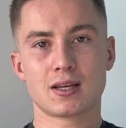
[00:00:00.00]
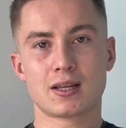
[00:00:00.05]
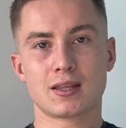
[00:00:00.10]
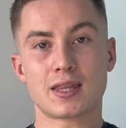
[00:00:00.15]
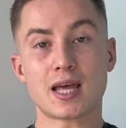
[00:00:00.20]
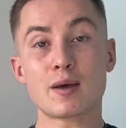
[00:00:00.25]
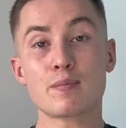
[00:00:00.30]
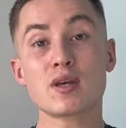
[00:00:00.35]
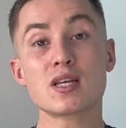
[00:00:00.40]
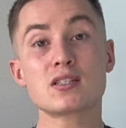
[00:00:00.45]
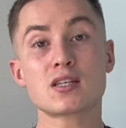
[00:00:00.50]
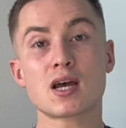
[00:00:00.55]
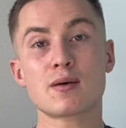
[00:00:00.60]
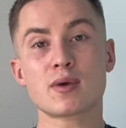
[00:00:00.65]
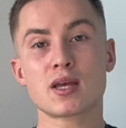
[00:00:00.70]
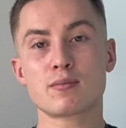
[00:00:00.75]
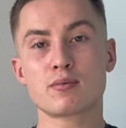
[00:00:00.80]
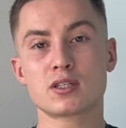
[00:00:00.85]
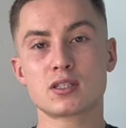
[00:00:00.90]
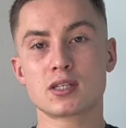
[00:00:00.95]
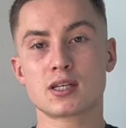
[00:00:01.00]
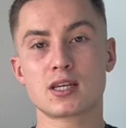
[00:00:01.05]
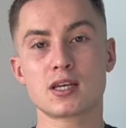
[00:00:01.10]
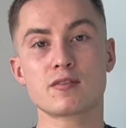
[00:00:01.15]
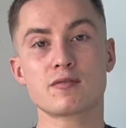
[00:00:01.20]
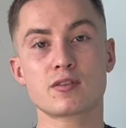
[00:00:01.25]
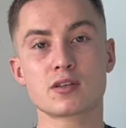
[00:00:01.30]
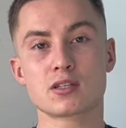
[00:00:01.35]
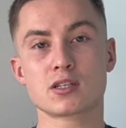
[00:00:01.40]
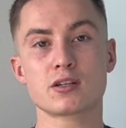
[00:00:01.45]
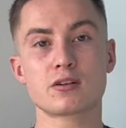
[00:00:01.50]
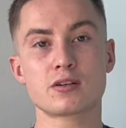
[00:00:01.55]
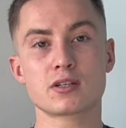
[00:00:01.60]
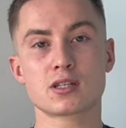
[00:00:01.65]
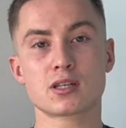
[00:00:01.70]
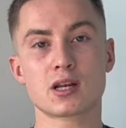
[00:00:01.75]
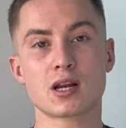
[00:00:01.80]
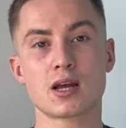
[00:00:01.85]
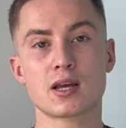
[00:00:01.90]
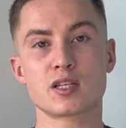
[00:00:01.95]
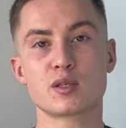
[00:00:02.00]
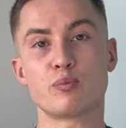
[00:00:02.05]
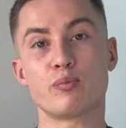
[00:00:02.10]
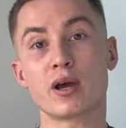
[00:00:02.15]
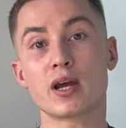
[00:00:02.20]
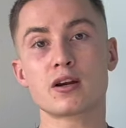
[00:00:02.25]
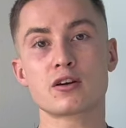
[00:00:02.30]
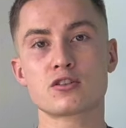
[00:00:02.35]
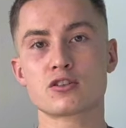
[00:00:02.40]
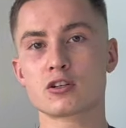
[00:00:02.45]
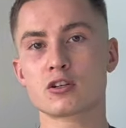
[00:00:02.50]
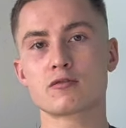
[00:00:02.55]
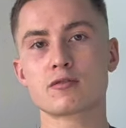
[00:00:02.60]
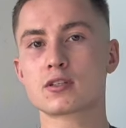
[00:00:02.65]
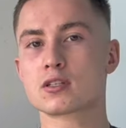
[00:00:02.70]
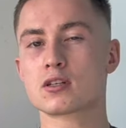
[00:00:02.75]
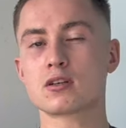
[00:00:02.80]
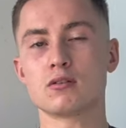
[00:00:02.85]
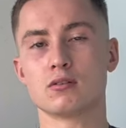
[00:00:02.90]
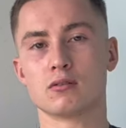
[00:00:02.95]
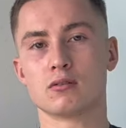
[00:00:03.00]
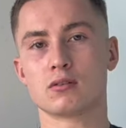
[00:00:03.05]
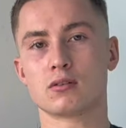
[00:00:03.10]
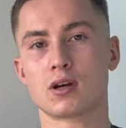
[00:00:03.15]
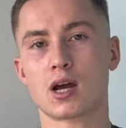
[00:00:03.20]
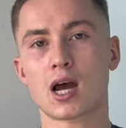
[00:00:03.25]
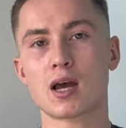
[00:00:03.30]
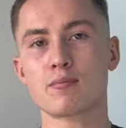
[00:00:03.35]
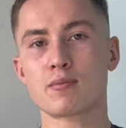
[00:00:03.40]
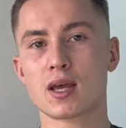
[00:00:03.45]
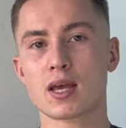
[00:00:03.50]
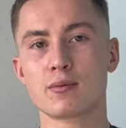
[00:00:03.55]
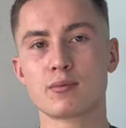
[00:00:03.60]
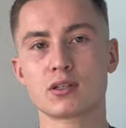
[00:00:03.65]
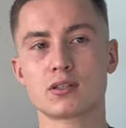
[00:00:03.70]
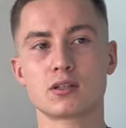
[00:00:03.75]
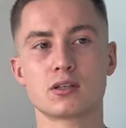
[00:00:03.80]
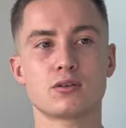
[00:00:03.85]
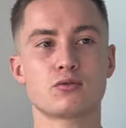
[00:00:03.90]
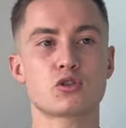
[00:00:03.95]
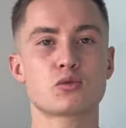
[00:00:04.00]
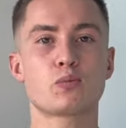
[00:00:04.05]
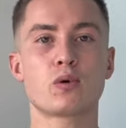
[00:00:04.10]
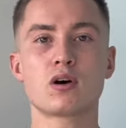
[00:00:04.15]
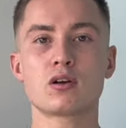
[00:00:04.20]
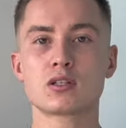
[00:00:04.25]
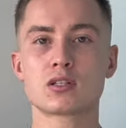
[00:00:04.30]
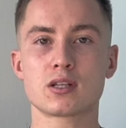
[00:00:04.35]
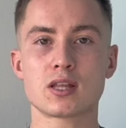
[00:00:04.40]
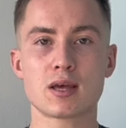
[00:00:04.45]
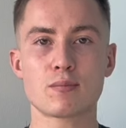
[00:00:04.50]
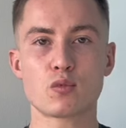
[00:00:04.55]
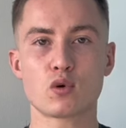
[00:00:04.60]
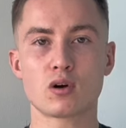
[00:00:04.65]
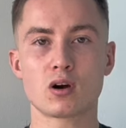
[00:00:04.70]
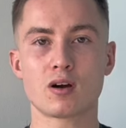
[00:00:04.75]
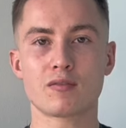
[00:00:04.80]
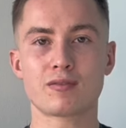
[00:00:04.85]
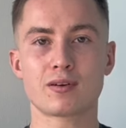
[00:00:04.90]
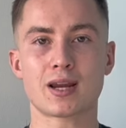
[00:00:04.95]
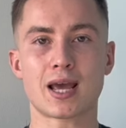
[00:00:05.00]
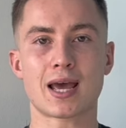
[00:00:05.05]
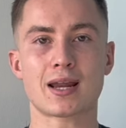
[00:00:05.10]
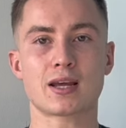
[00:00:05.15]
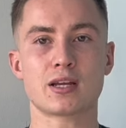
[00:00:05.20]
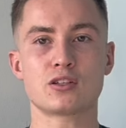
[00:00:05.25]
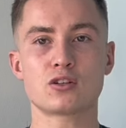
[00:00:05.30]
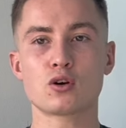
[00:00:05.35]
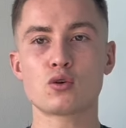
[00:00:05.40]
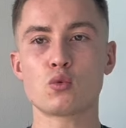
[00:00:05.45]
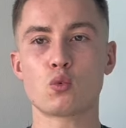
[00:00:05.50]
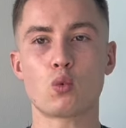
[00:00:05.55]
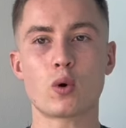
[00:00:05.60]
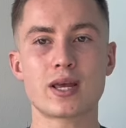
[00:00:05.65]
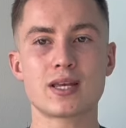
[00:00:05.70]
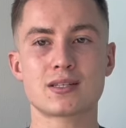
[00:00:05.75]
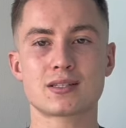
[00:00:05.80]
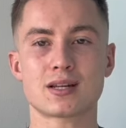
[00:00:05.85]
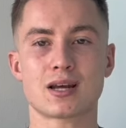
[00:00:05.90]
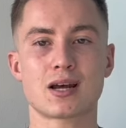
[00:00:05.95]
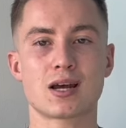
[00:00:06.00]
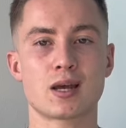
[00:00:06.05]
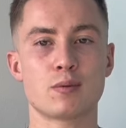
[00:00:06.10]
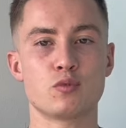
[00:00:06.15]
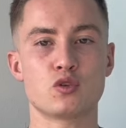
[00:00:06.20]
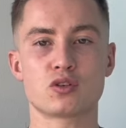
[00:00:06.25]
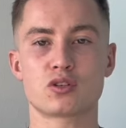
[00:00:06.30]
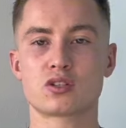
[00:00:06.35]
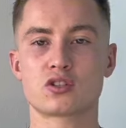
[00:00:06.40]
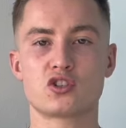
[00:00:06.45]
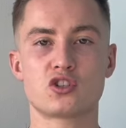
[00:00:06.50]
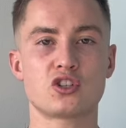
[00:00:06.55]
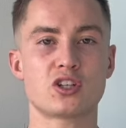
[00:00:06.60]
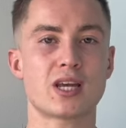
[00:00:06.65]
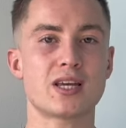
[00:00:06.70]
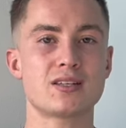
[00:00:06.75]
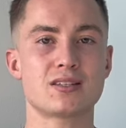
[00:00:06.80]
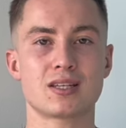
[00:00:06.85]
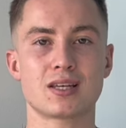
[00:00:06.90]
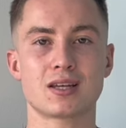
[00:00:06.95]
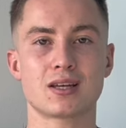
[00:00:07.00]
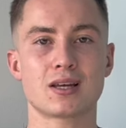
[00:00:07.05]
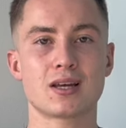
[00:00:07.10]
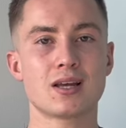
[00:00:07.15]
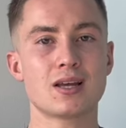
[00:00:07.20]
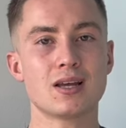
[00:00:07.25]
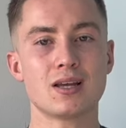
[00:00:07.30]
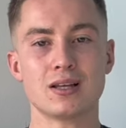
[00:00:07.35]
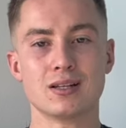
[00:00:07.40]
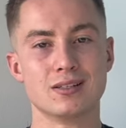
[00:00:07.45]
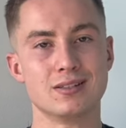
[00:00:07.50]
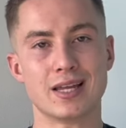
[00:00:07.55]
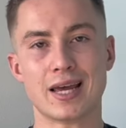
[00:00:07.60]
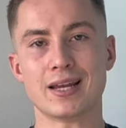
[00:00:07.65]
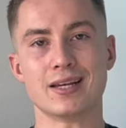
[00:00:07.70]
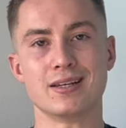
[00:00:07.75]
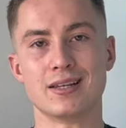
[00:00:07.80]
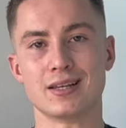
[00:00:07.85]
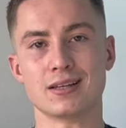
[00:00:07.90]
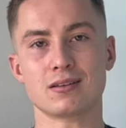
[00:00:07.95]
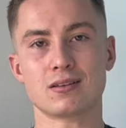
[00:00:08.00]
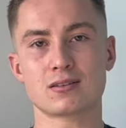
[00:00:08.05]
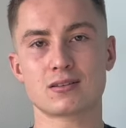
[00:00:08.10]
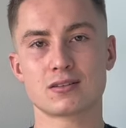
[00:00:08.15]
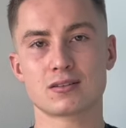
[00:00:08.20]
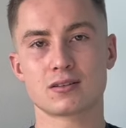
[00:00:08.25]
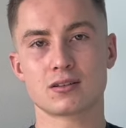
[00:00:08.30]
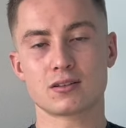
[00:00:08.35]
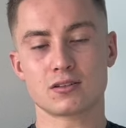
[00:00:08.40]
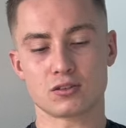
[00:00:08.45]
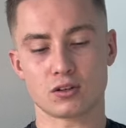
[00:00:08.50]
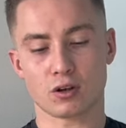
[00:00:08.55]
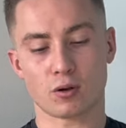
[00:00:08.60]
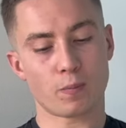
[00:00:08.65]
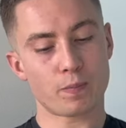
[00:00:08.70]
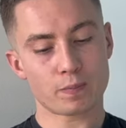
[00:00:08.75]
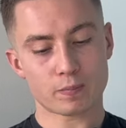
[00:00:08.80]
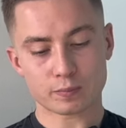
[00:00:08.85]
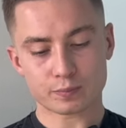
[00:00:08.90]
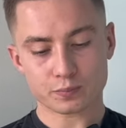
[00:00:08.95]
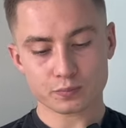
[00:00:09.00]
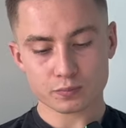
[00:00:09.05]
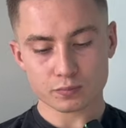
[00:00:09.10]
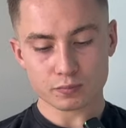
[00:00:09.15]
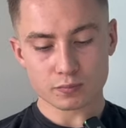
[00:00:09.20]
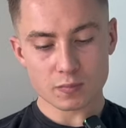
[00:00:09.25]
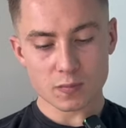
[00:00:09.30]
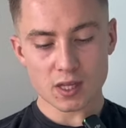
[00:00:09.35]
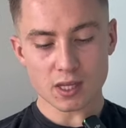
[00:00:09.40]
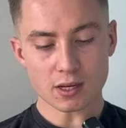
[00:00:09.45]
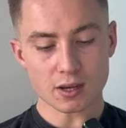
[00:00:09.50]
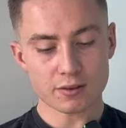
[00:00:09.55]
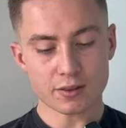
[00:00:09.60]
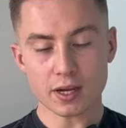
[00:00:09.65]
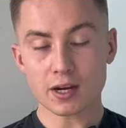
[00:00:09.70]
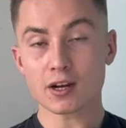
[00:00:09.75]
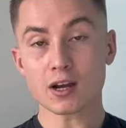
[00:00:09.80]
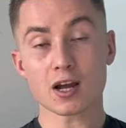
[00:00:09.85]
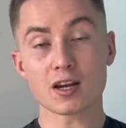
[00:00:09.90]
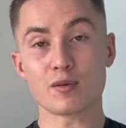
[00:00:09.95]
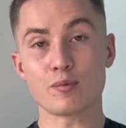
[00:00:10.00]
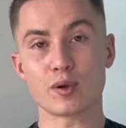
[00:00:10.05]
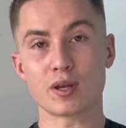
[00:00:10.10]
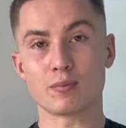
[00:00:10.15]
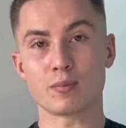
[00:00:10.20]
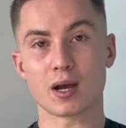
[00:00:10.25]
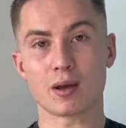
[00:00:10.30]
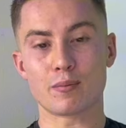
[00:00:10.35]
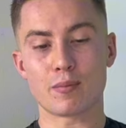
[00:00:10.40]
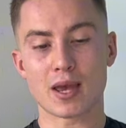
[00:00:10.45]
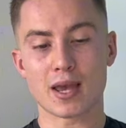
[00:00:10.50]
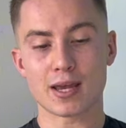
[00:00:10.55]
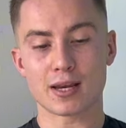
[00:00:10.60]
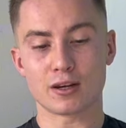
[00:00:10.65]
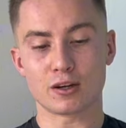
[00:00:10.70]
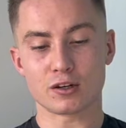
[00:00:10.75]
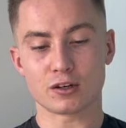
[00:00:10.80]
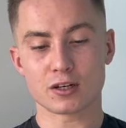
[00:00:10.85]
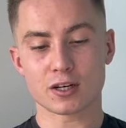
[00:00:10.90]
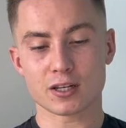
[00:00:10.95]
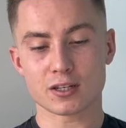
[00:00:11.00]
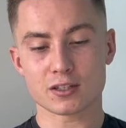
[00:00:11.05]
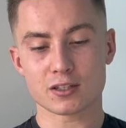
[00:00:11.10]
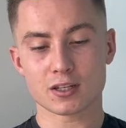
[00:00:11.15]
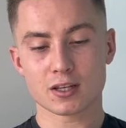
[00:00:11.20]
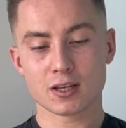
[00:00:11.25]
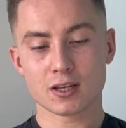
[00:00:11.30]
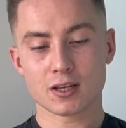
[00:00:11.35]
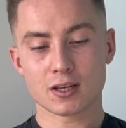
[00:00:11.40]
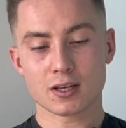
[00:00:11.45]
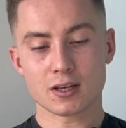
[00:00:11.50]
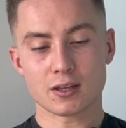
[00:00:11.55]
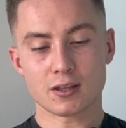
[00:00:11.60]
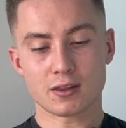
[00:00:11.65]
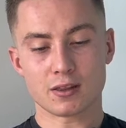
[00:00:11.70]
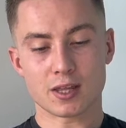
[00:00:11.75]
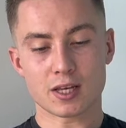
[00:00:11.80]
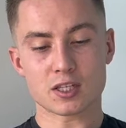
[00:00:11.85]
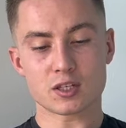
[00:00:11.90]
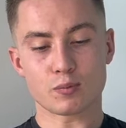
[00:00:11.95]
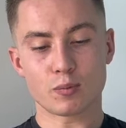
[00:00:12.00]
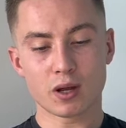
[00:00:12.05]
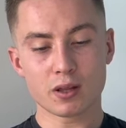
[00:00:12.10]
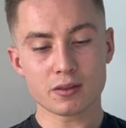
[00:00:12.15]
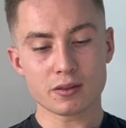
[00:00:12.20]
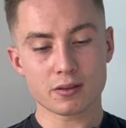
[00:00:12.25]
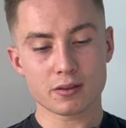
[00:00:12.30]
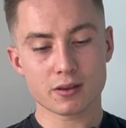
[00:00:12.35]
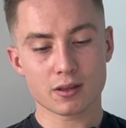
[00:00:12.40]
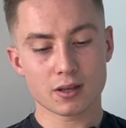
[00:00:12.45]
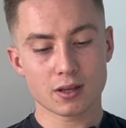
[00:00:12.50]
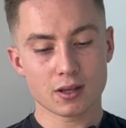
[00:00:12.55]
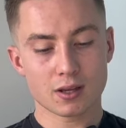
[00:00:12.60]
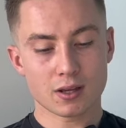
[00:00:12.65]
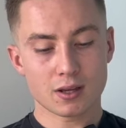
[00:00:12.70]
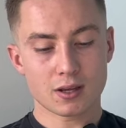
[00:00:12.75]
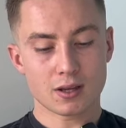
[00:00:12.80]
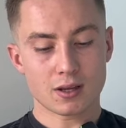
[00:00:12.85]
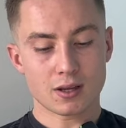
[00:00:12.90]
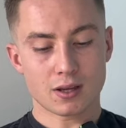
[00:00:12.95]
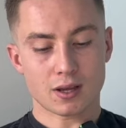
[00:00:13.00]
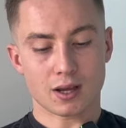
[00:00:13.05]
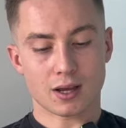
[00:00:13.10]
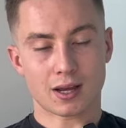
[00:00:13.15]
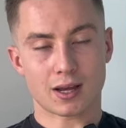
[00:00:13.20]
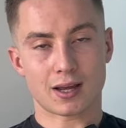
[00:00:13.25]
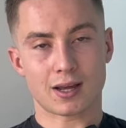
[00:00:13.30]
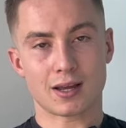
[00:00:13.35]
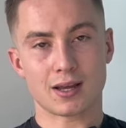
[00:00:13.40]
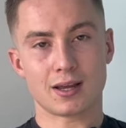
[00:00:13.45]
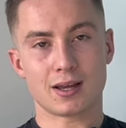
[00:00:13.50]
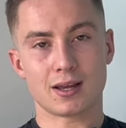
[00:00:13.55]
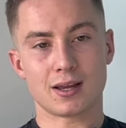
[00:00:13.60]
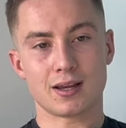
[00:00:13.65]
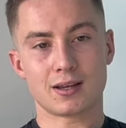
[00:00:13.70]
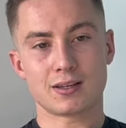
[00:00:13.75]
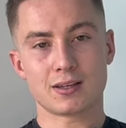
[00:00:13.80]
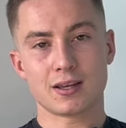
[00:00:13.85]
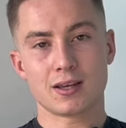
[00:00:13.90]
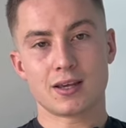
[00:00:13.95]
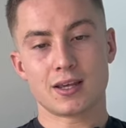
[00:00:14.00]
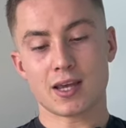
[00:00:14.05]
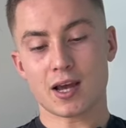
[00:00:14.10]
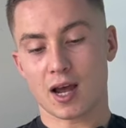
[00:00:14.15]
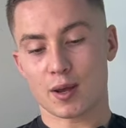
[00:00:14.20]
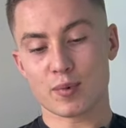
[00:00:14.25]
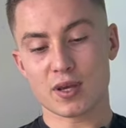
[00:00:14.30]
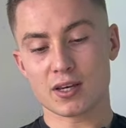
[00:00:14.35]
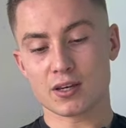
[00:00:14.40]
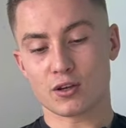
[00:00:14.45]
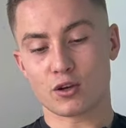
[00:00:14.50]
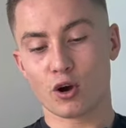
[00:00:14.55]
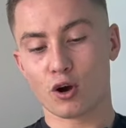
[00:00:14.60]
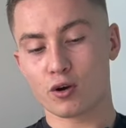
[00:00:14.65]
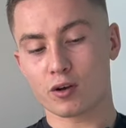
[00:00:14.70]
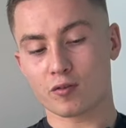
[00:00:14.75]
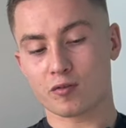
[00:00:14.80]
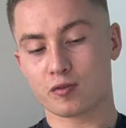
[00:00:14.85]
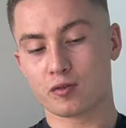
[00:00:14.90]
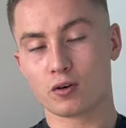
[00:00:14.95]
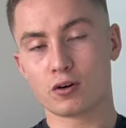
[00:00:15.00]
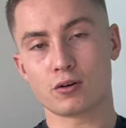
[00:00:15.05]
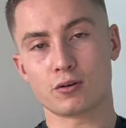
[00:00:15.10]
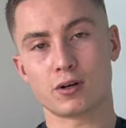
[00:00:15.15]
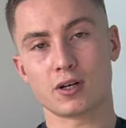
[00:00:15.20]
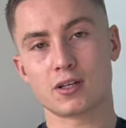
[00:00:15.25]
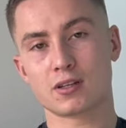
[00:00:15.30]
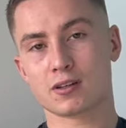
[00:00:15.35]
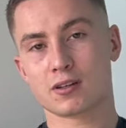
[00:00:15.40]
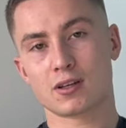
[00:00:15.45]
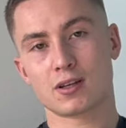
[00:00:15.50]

that means I'm able to give the serious clients better service too. I'm able to respond to them more often, and I don't waste time just chasing dead deals. So they're kind of been my main learnings this month. And yeah, I mean, going forward,